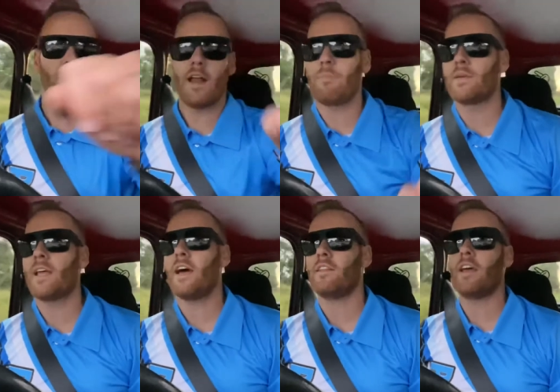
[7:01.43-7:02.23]
up and
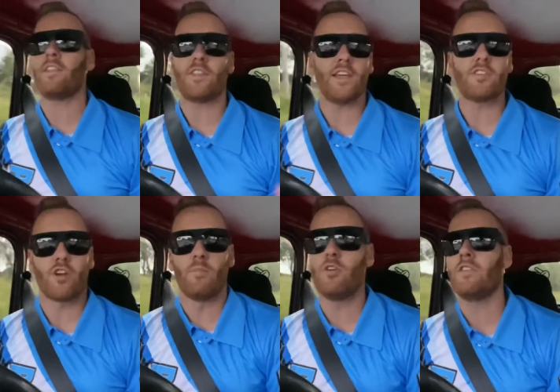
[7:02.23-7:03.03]
down, and the thing is
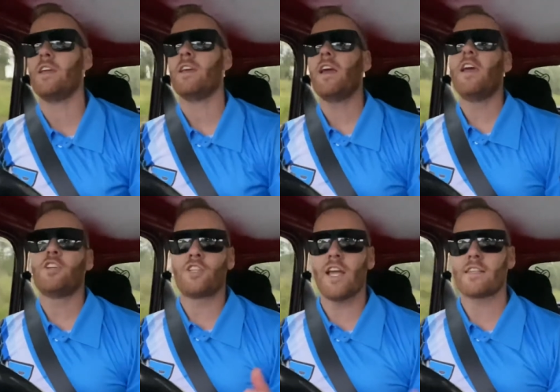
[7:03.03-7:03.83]
not moving,
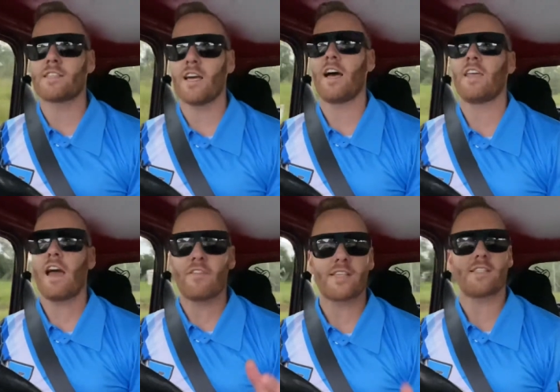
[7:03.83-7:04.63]
chances are you
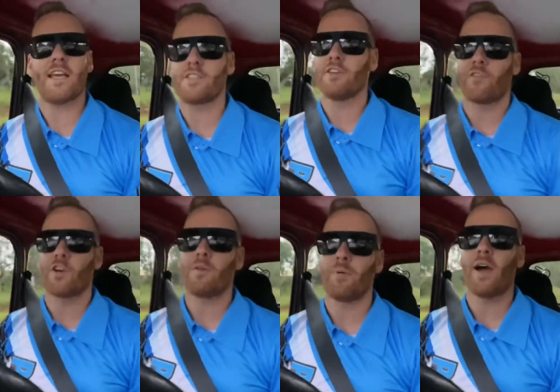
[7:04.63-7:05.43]
have excessive
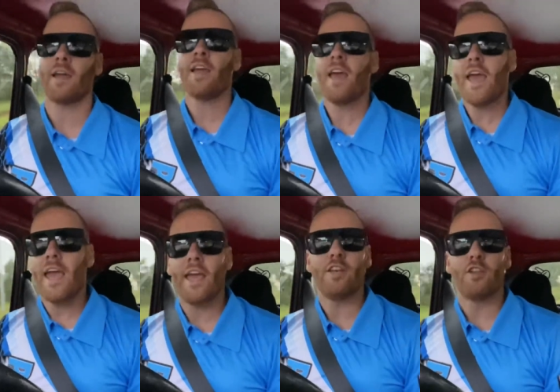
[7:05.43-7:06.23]
replay
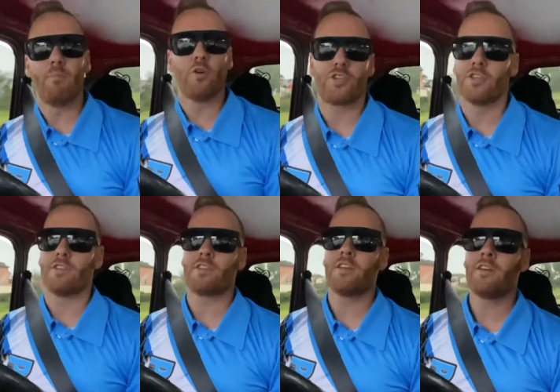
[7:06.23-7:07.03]
in the
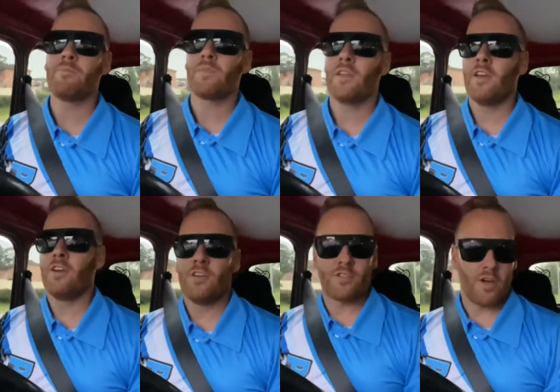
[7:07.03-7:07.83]
bushes.
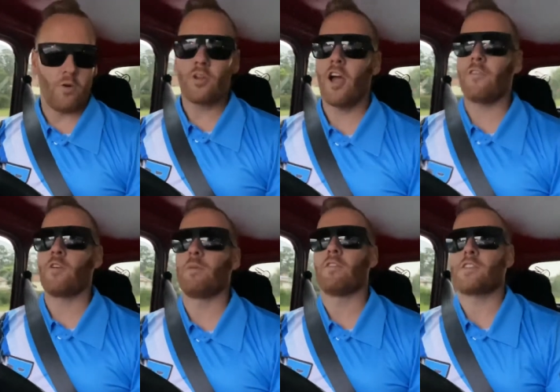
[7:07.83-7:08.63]
So we'll go for a
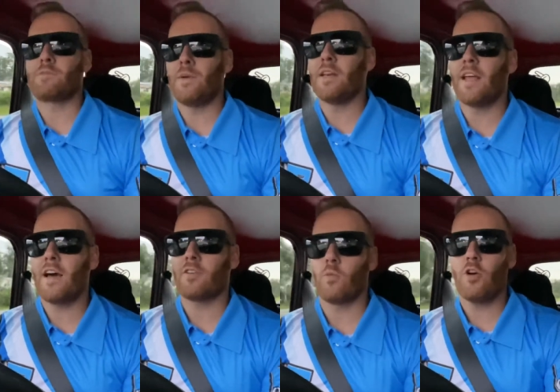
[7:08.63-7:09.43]
bit of a spin now
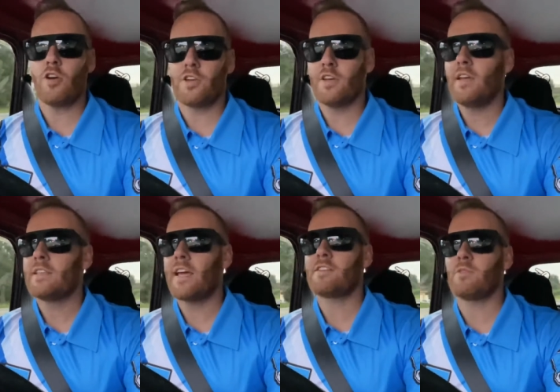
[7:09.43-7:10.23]
to work. It
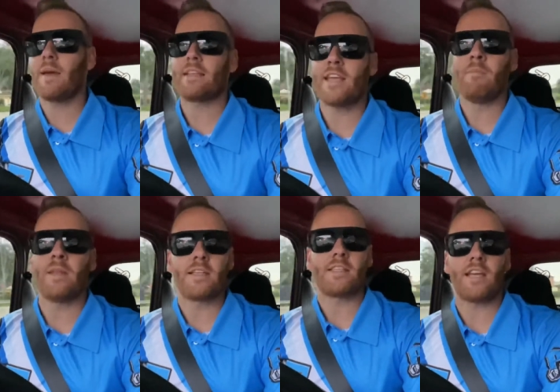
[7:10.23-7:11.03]
takes me about 10
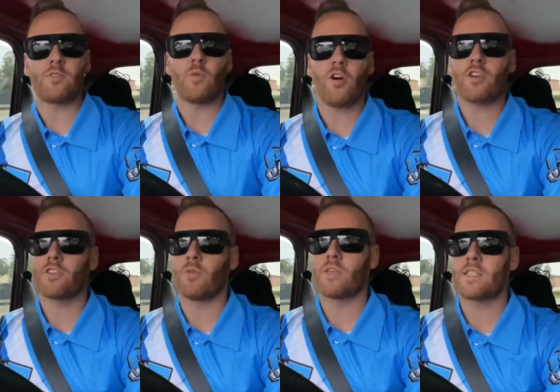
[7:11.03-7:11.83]
minutes to get to work,
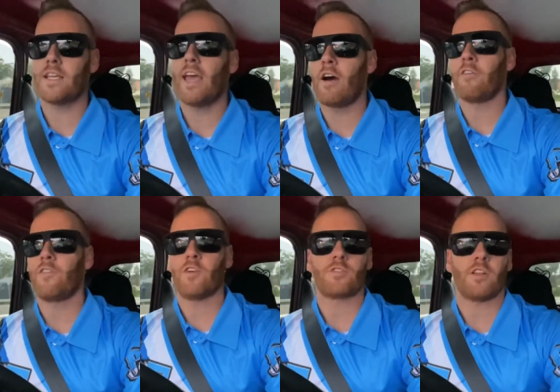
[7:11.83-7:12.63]
so we'll see how it
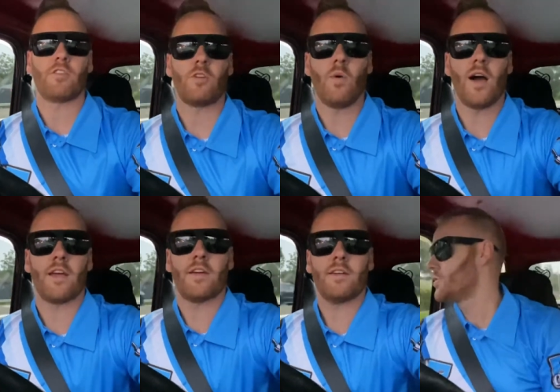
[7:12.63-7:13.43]
feels along the way.
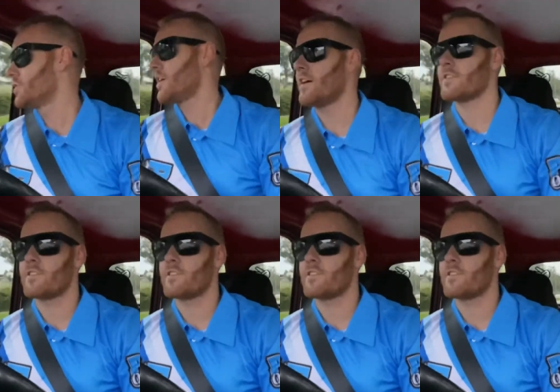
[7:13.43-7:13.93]
Just